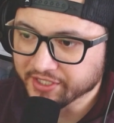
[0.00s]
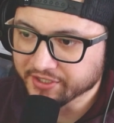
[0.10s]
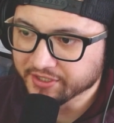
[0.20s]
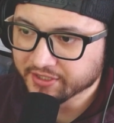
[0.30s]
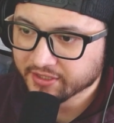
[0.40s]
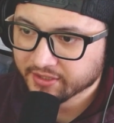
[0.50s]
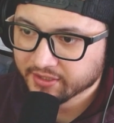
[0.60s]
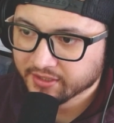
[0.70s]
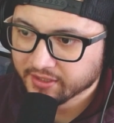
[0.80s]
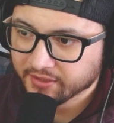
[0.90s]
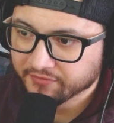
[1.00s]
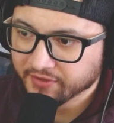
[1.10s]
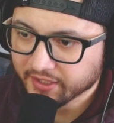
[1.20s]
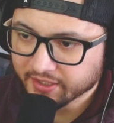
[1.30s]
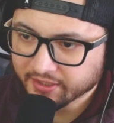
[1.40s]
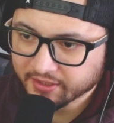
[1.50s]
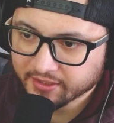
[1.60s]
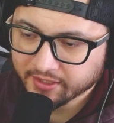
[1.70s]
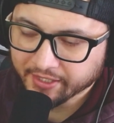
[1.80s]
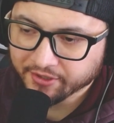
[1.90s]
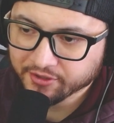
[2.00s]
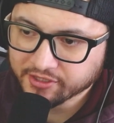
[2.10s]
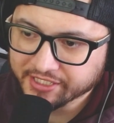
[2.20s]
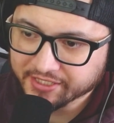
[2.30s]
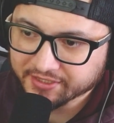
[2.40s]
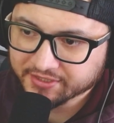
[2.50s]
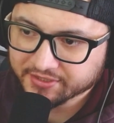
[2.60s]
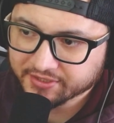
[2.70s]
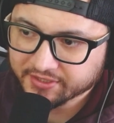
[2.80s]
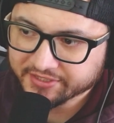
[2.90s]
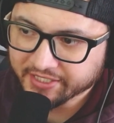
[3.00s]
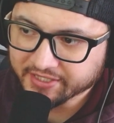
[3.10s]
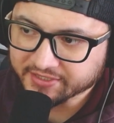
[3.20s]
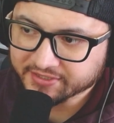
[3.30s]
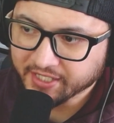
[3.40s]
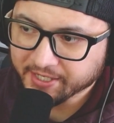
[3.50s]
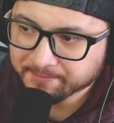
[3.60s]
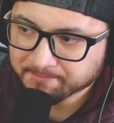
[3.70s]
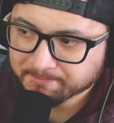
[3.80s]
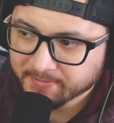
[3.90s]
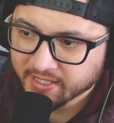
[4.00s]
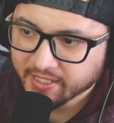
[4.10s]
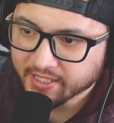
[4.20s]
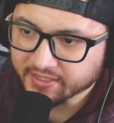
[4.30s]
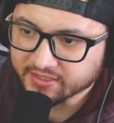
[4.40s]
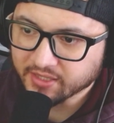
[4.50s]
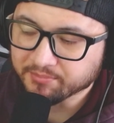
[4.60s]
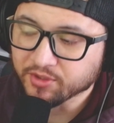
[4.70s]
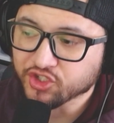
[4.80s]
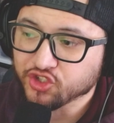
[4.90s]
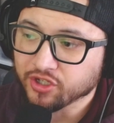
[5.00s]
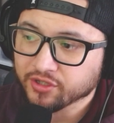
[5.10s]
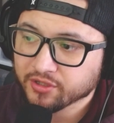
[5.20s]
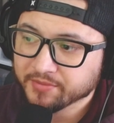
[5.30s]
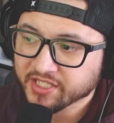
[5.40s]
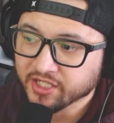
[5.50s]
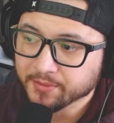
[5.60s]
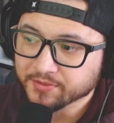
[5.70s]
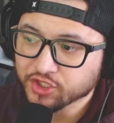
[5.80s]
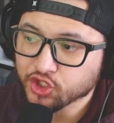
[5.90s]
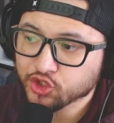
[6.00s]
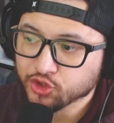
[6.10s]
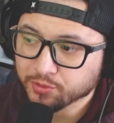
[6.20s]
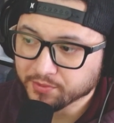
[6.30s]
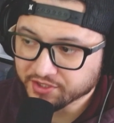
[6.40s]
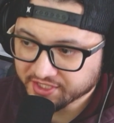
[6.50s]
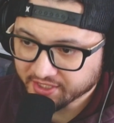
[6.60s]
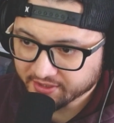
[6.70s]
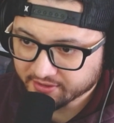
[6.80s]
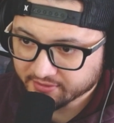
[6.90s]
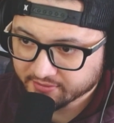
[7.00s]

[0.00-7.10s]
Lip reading: good. Very good. And her links stay the same, except Berserker becomes Super Saiyan.